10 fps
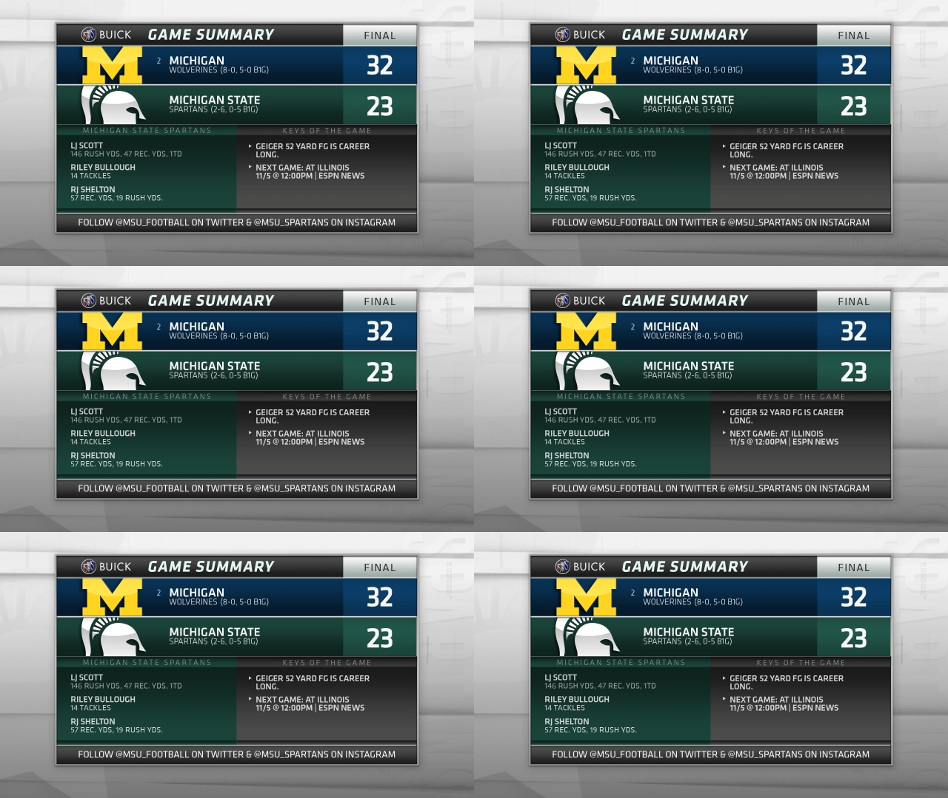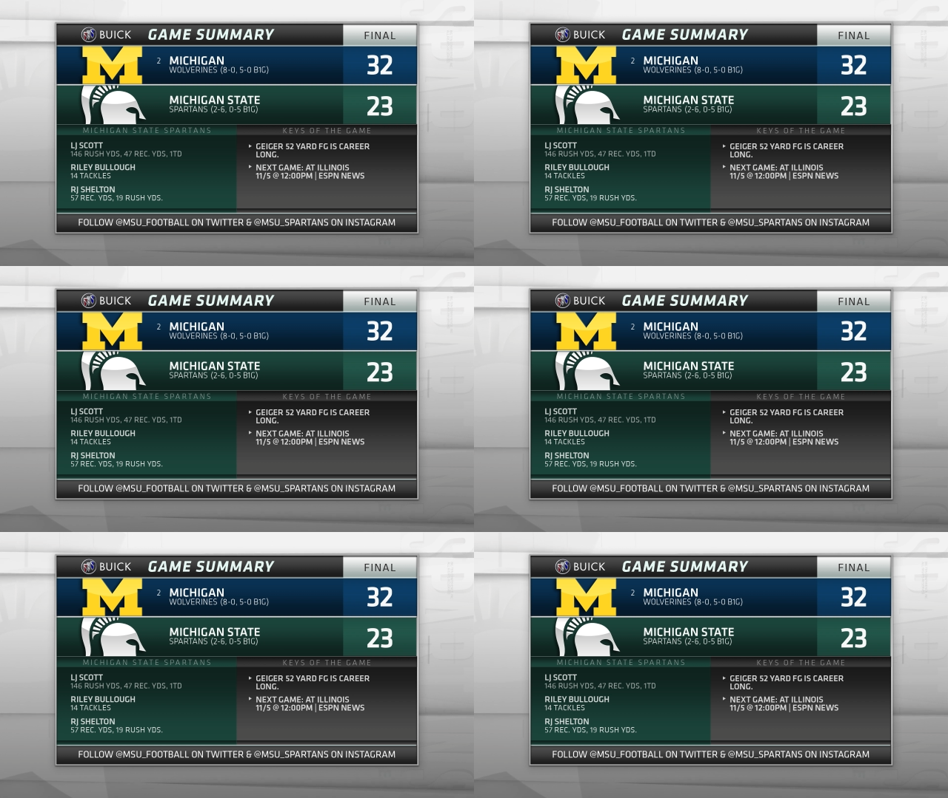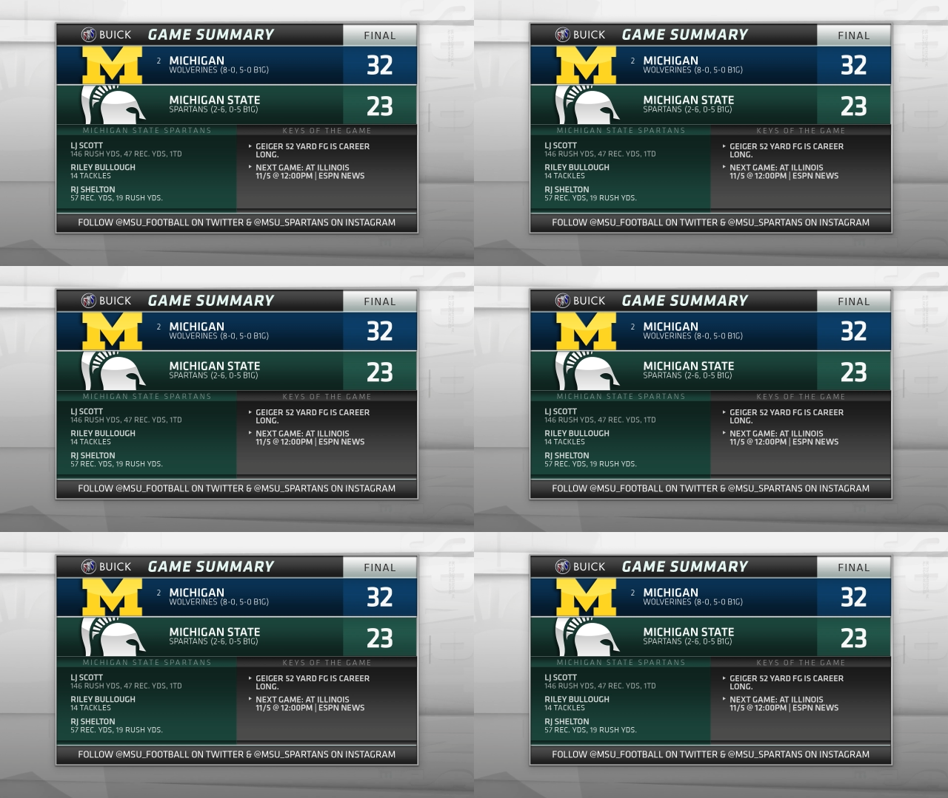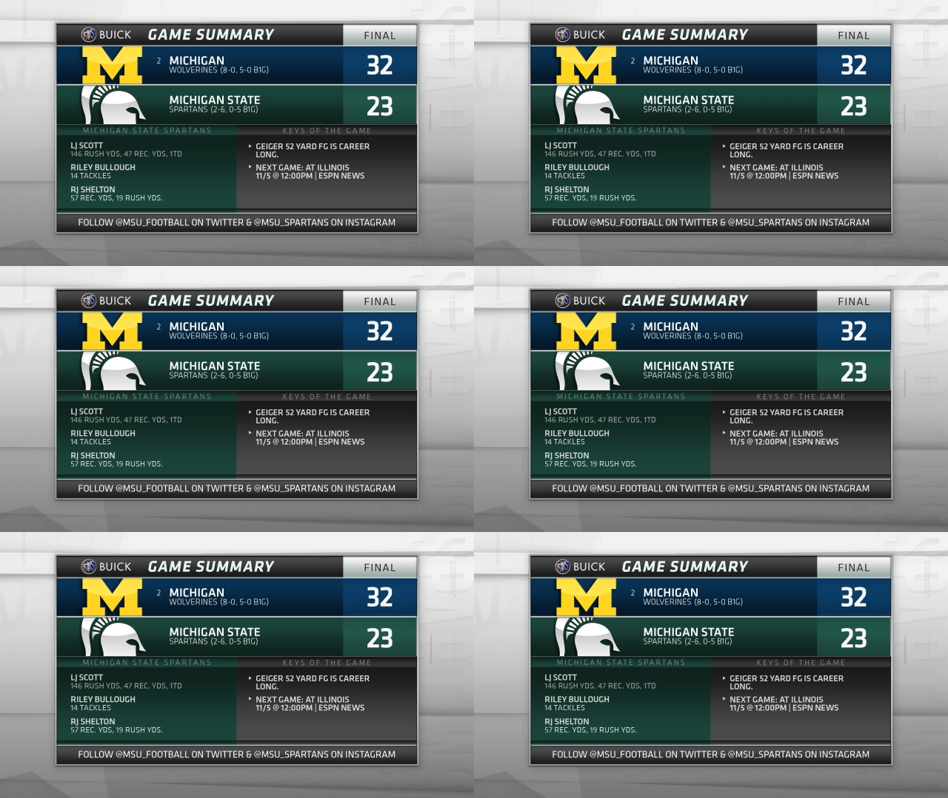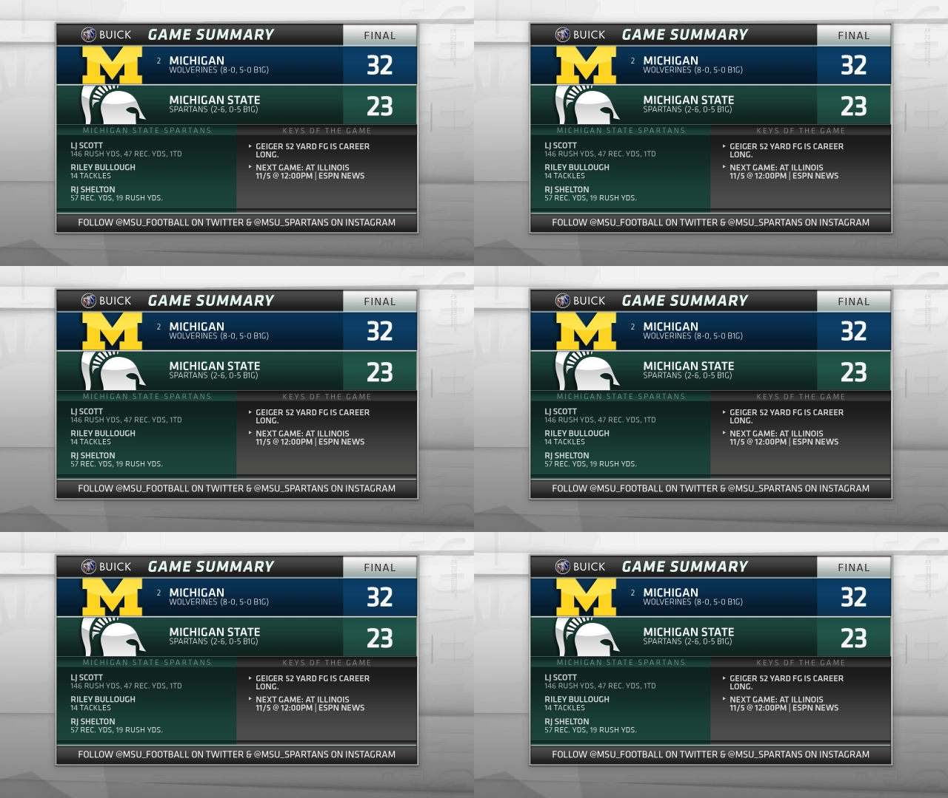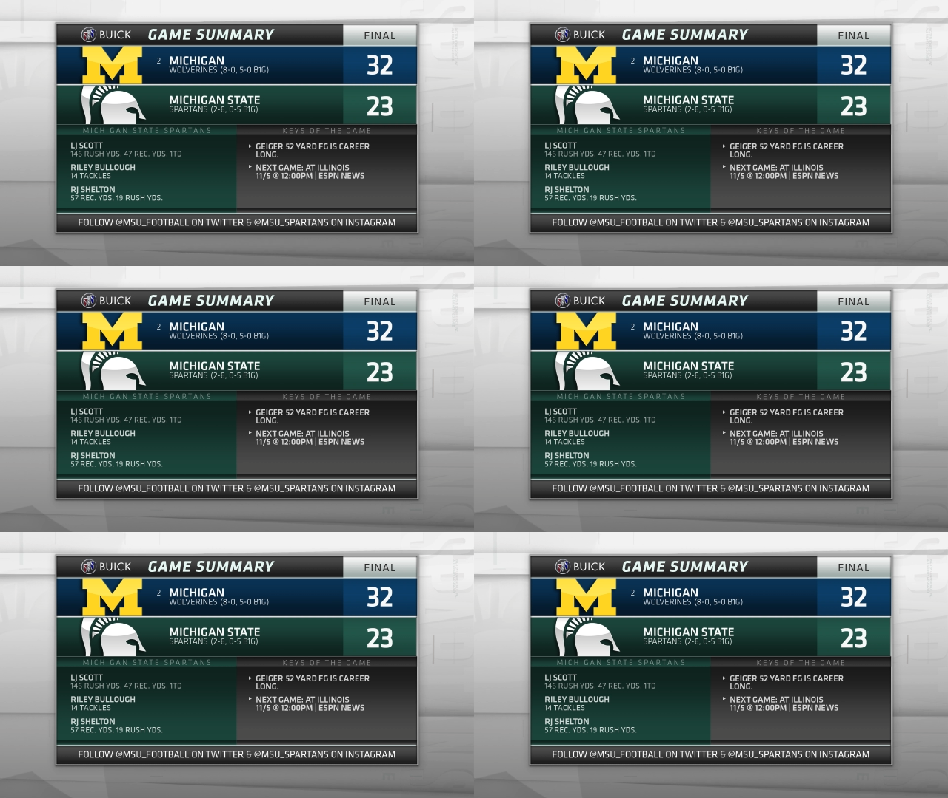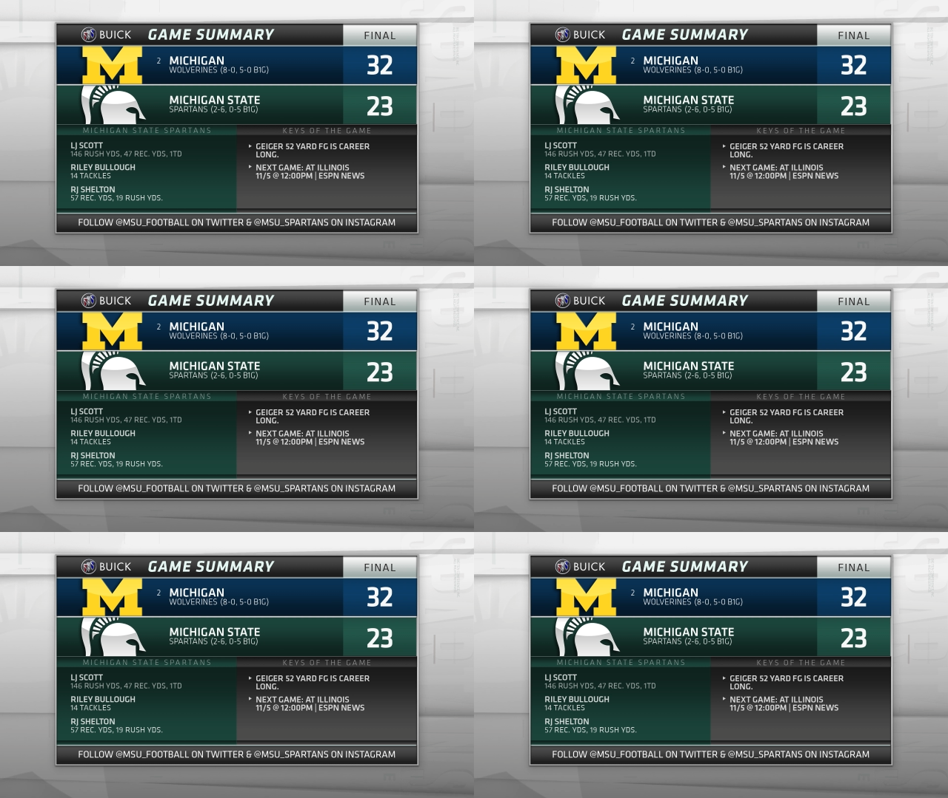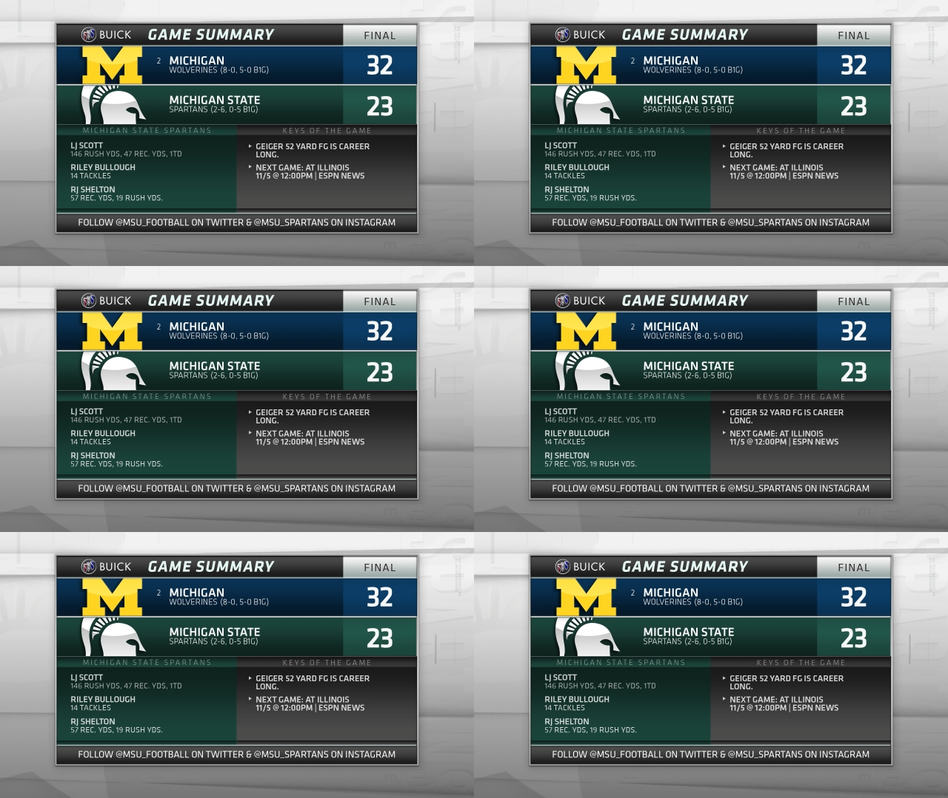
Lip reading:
(no speaker visible)